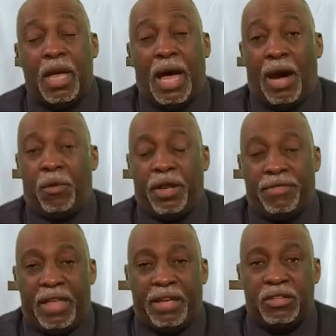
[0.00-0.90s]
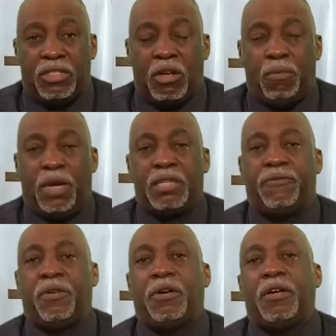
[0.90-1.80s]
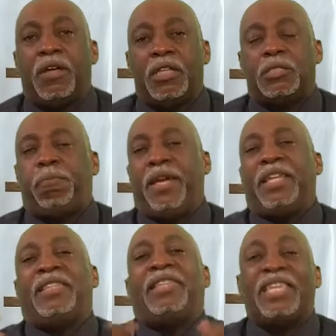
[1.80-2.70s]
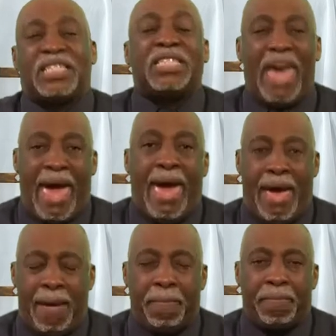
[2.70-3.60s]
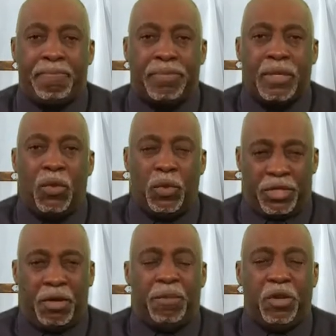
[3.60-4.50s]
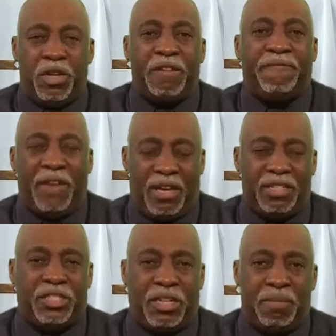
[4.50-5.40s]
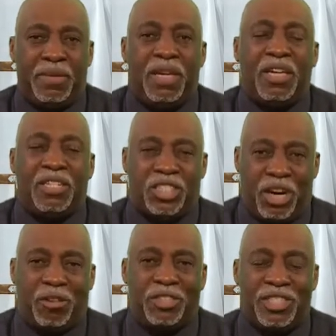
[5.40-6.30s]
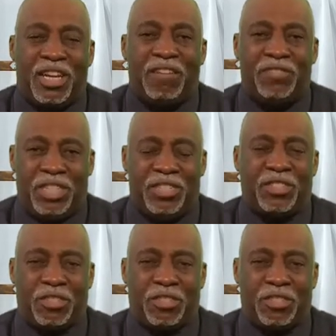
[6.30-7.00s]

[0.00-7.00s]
I want to thank you so much for spending this time with Community Fellowship Church of Jesus